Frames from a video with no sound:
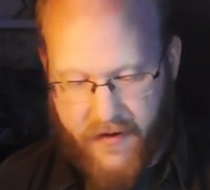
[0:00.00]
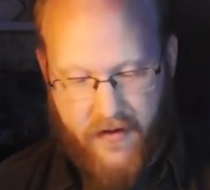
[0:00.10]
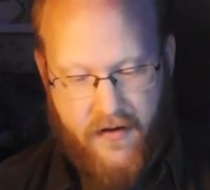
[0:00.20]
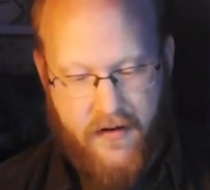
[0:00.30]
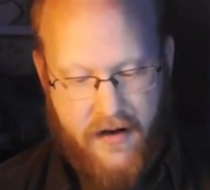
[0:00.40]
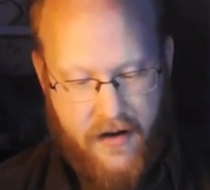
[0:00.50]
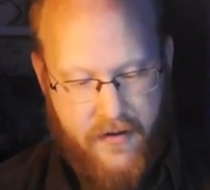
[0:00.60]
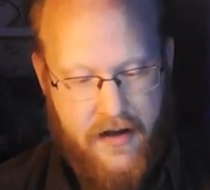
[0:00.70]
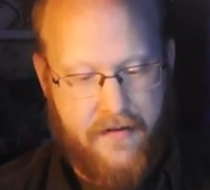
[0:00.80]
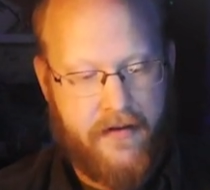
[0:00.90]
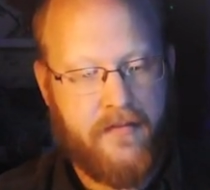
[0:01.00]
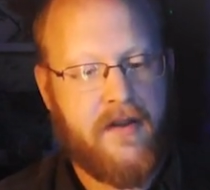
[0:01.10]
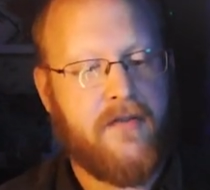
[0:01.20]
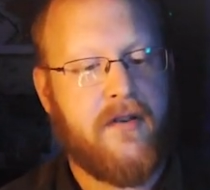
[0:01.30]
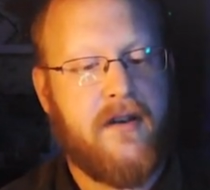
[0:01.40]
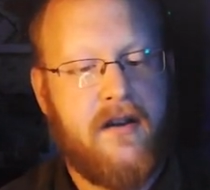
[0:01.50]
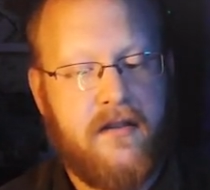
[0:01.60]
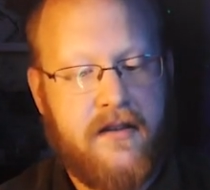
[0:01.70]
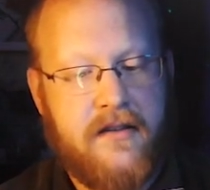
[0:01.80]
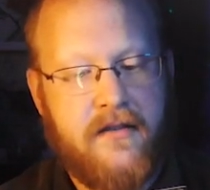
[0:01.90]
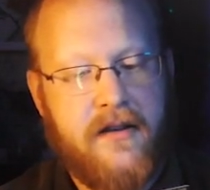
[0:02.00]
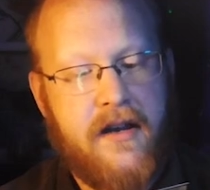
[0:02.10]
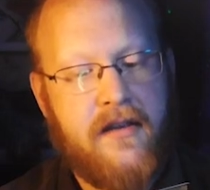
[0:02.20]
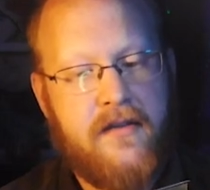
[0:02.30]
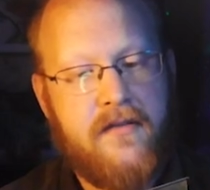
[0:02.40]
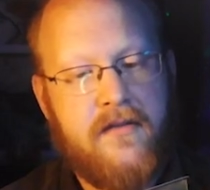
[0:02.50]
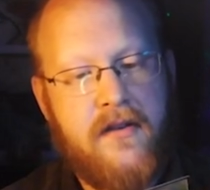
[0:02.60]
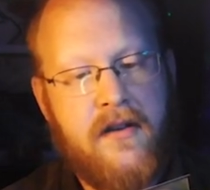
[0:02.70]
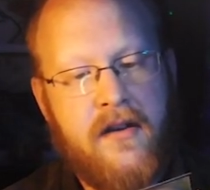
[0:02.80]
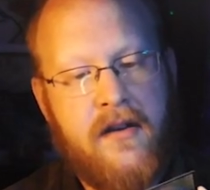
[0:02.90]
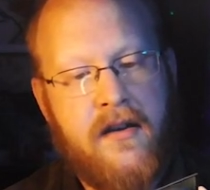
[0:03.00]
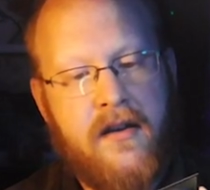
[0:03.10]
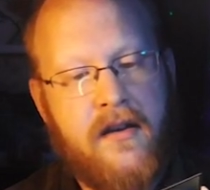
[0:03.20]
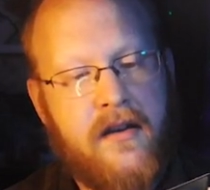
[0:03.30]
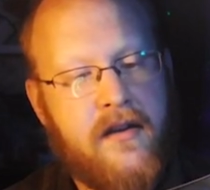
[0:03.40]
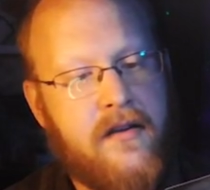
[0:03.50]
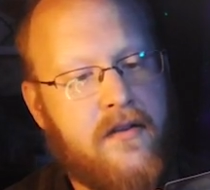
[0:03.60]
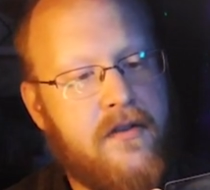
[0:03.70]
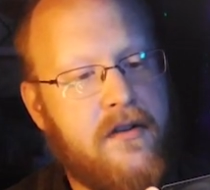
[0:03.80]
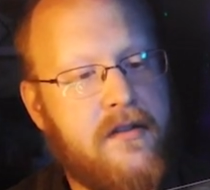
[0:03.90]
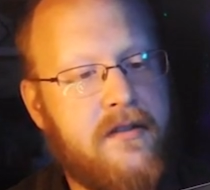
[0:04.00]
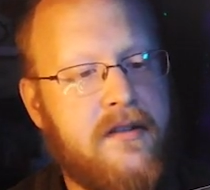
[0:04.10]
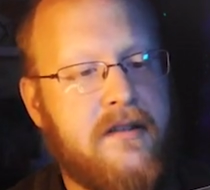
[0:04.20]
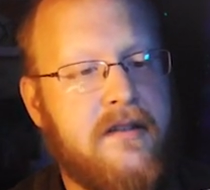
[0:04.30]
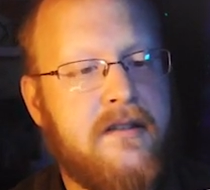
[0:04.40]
Moving on. Now we have some different colors. These are yellow cards.